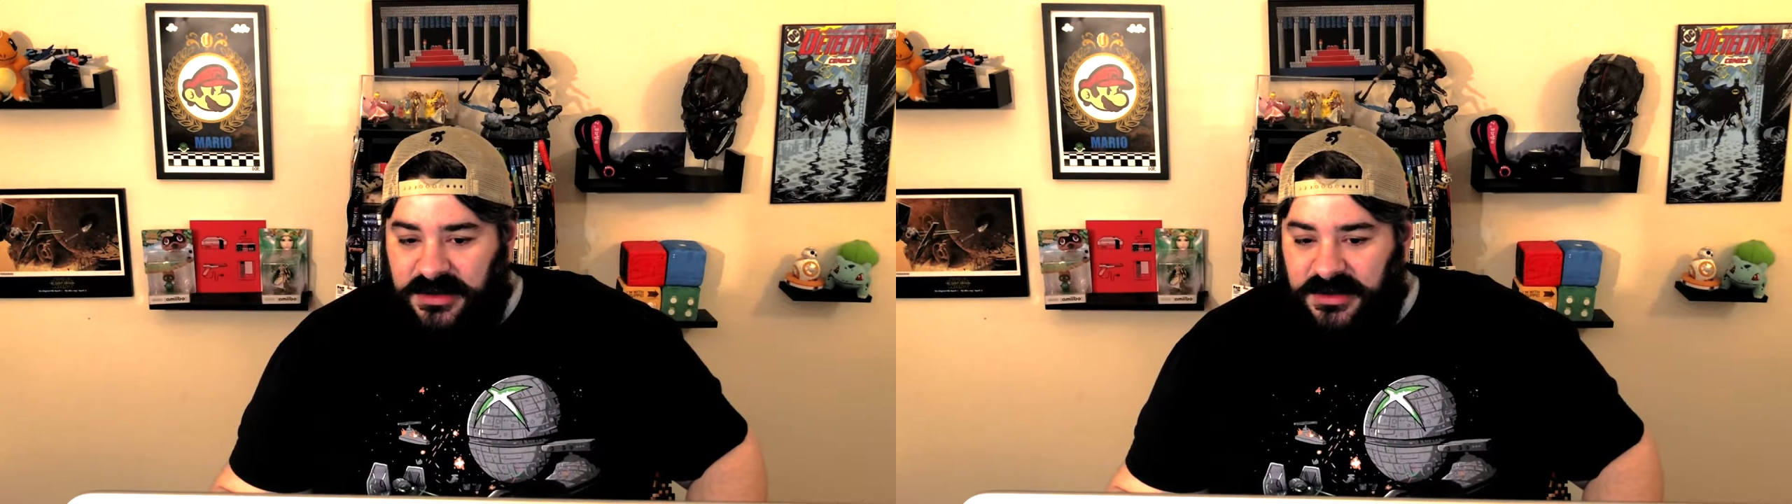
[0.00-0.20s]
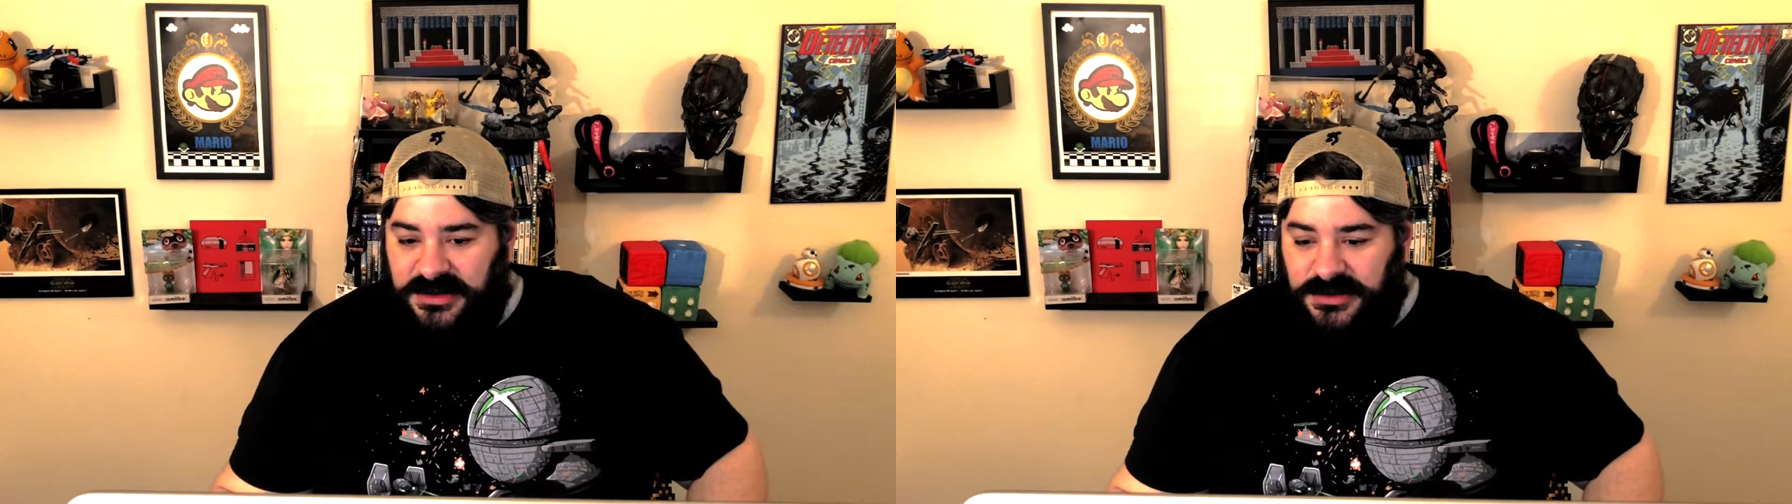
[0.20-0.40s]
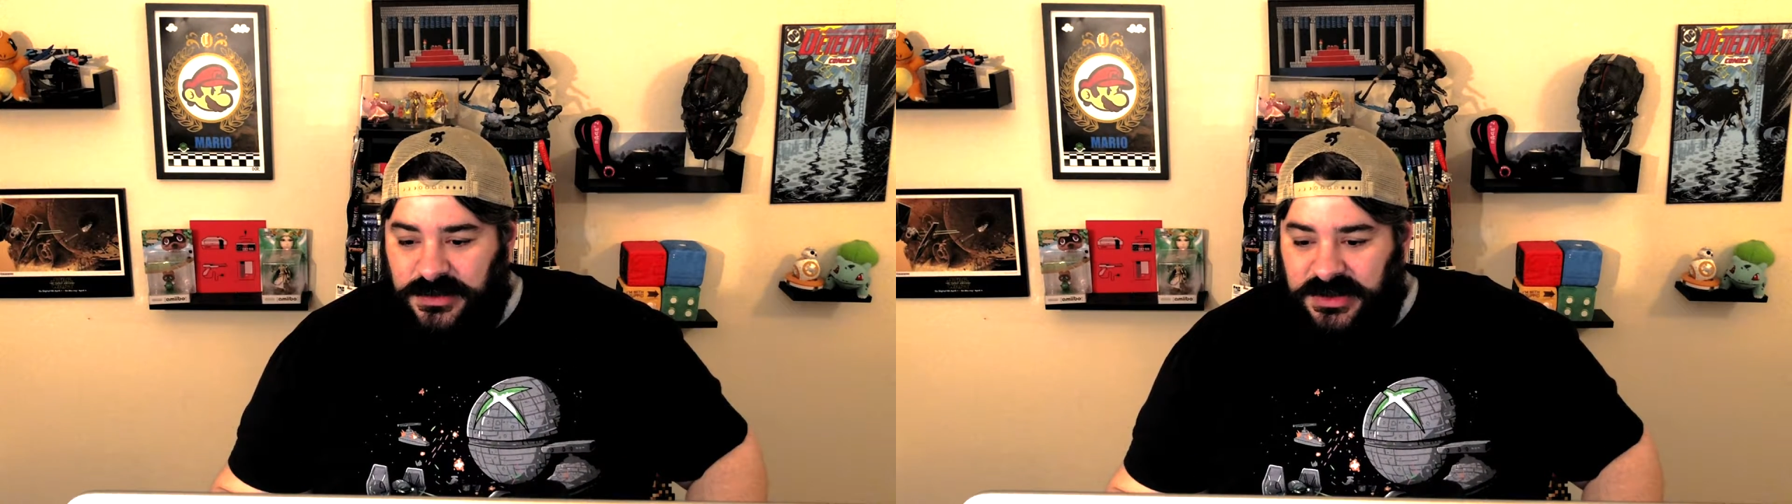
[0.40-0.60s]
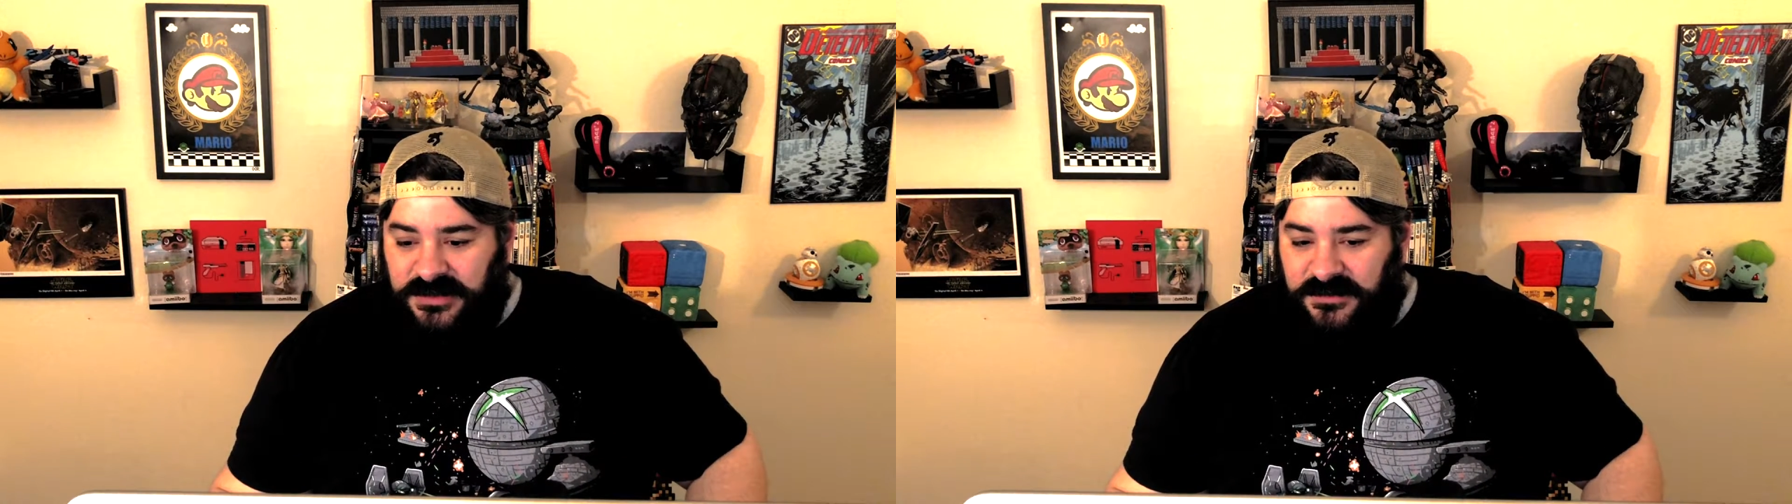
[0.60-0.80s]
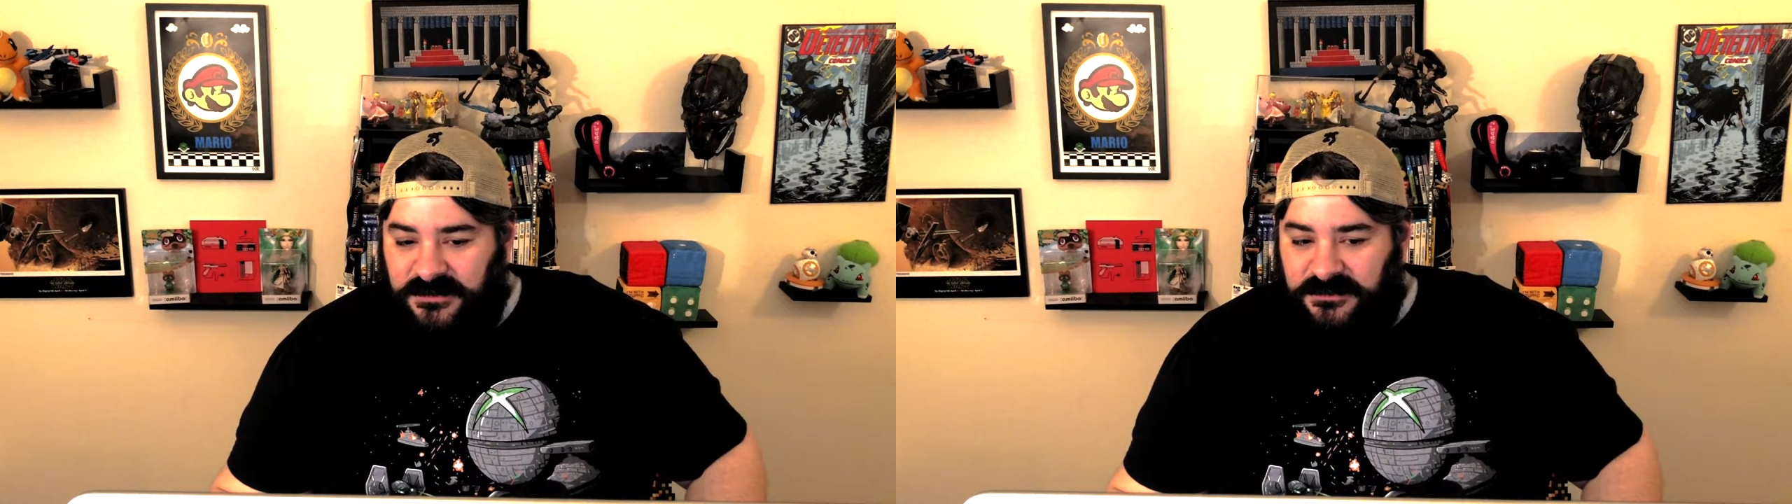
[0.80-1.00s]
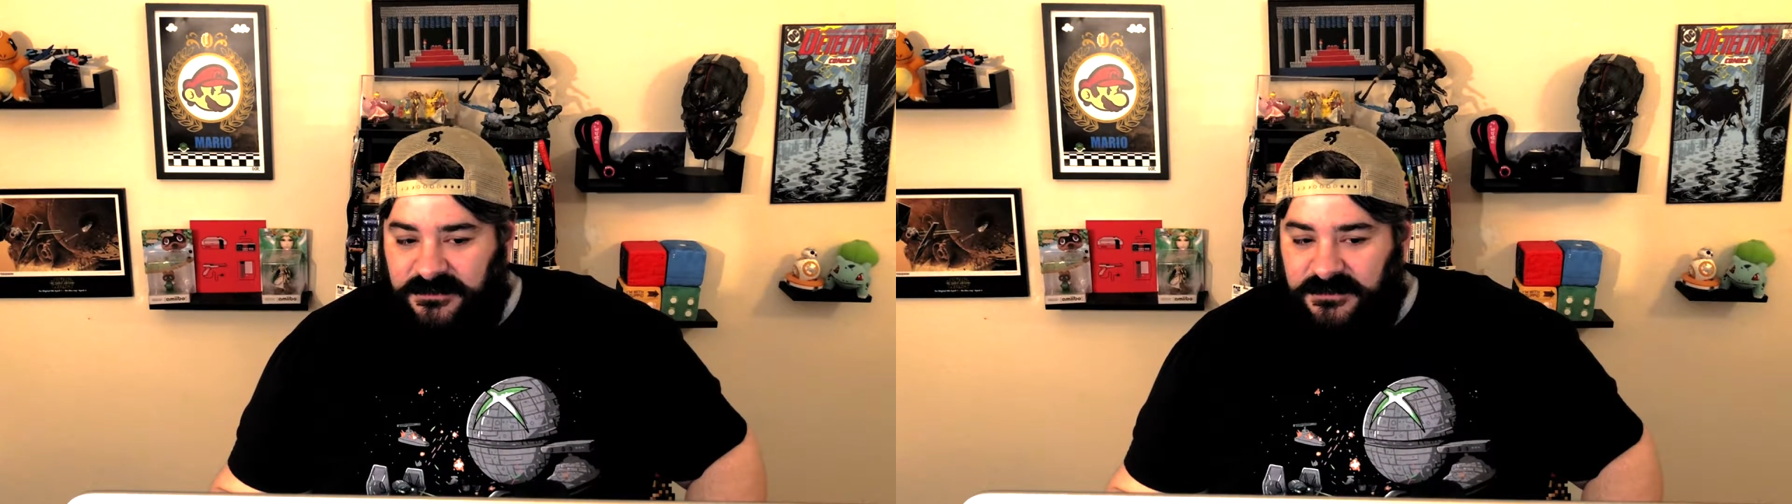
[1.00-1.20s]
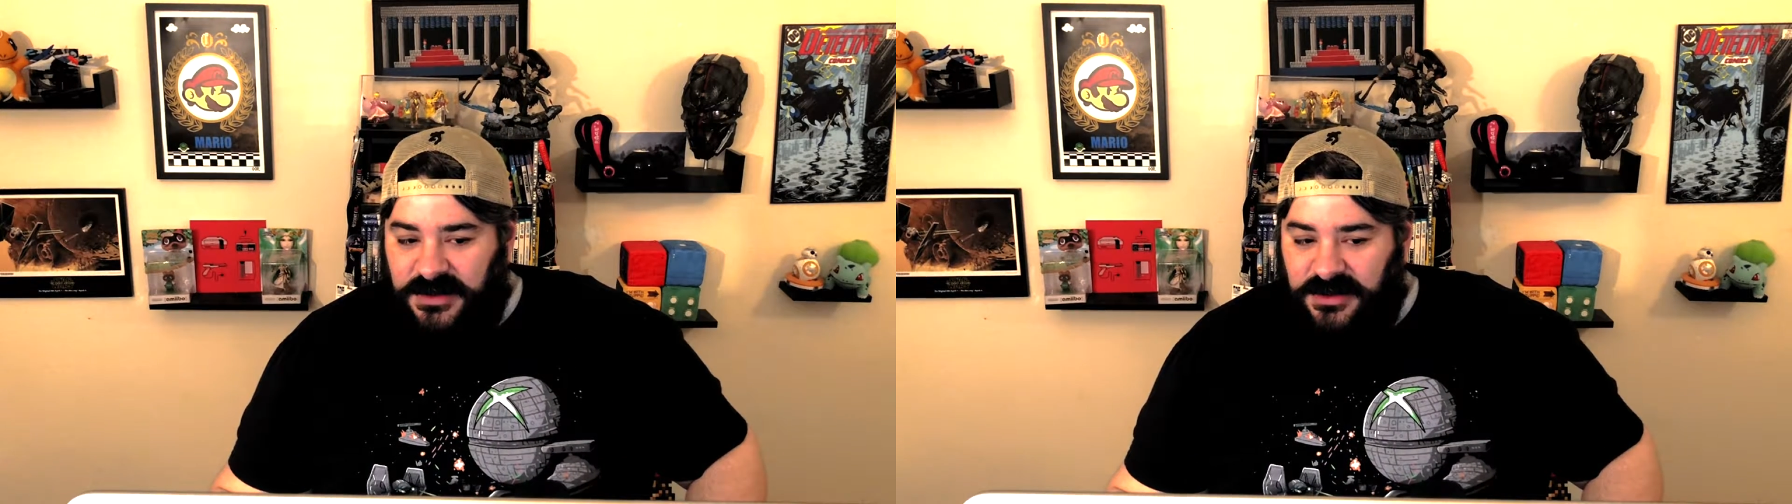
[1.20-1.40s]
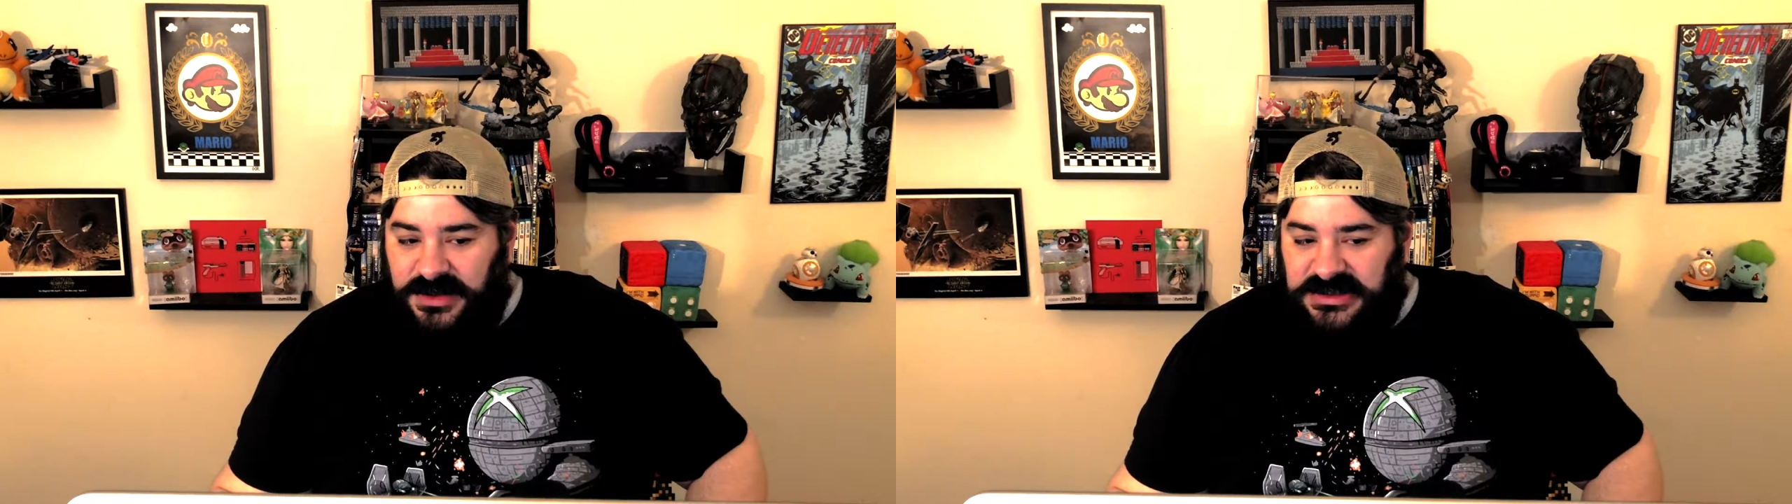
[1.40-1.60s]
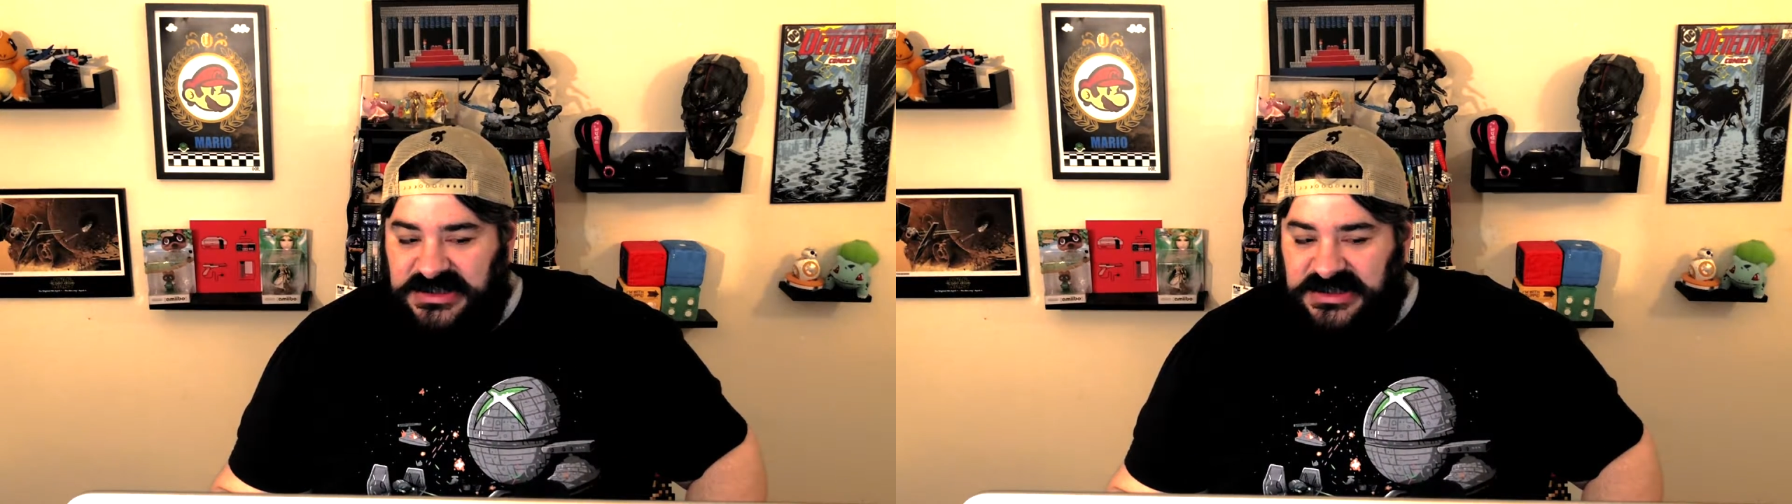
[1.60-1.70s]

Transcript: and this one is very